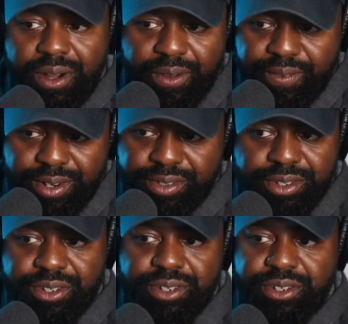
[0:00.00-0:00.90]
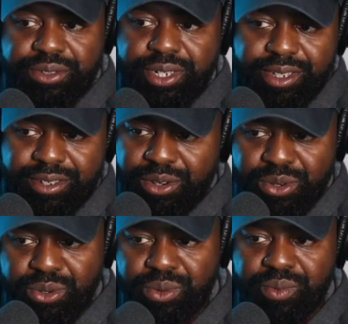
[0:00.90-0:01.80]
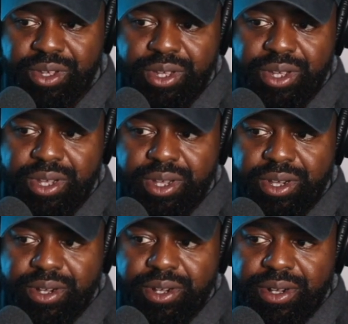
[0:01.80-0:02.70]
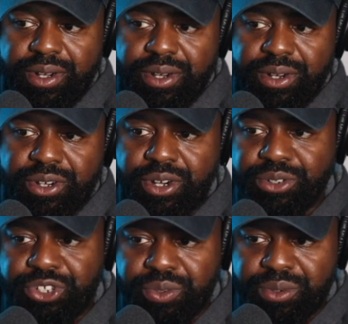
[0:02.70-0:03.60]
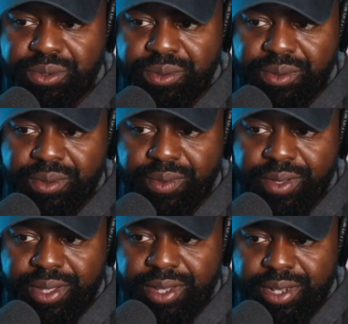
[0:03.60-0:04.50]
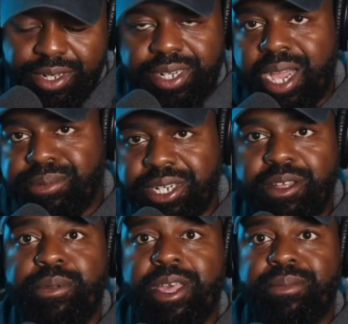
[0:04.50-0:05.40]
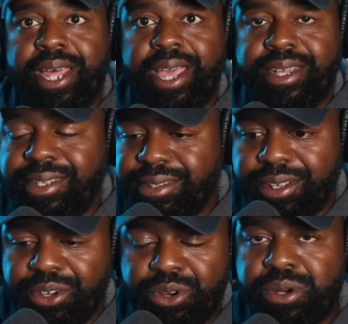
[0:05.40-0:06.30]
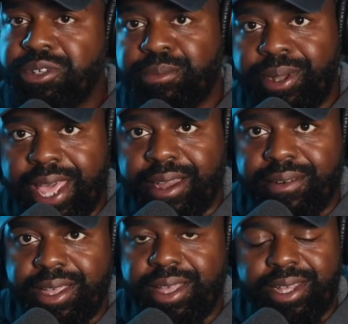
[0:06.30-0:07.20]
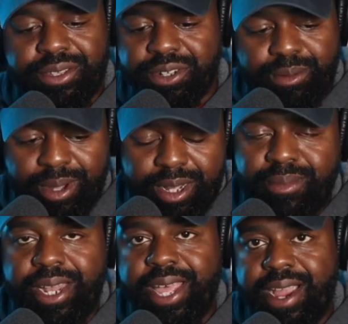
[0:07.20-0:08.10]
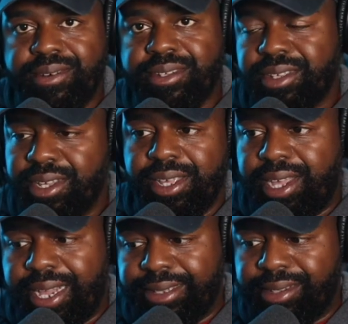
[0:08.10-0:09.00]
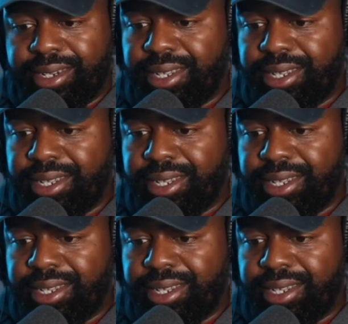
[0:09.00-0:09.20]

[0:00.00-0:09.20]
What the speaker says: Well, first, let's go to this whole cultural adoption of being black. Because who's black, right? I talked about Kamala Harris. I say